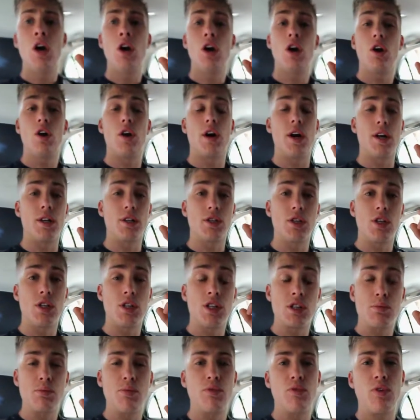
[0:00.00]
Alright, so
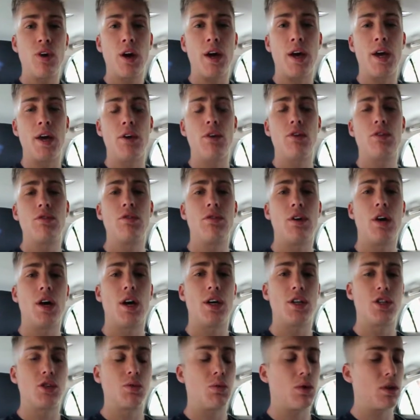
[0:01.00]
just before I head off, I
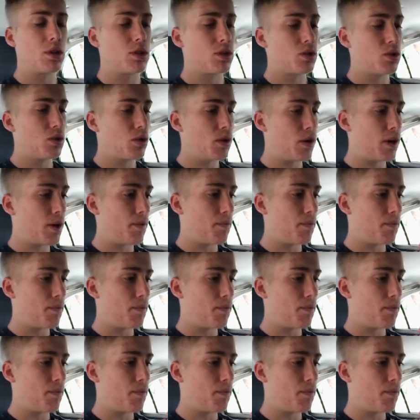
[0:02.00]
just want to